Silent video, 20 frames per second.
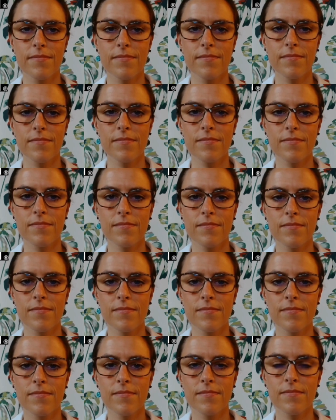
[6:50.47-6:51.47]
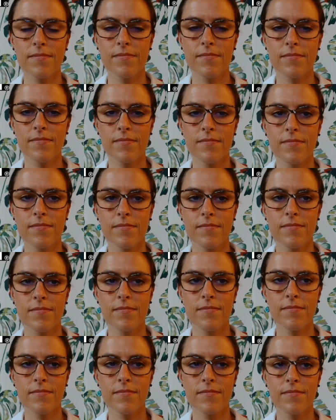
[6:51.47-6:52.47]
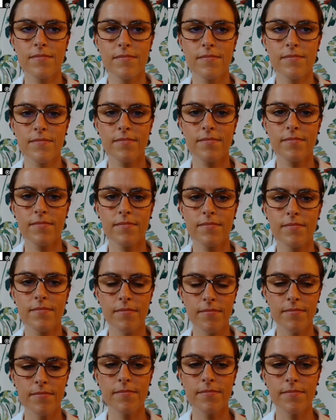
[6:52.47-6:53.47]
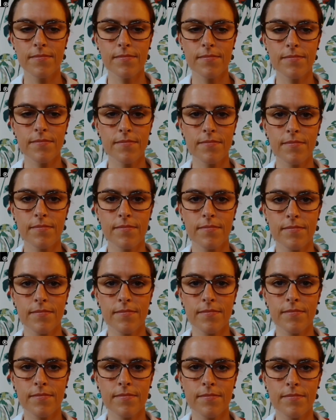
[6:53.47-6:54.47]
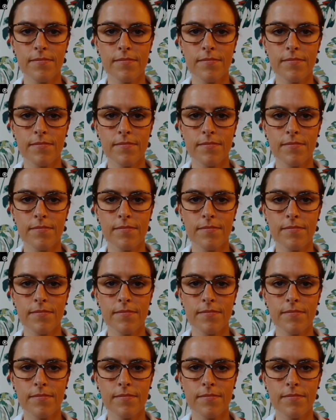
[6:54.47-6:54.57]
This person isn't speaking.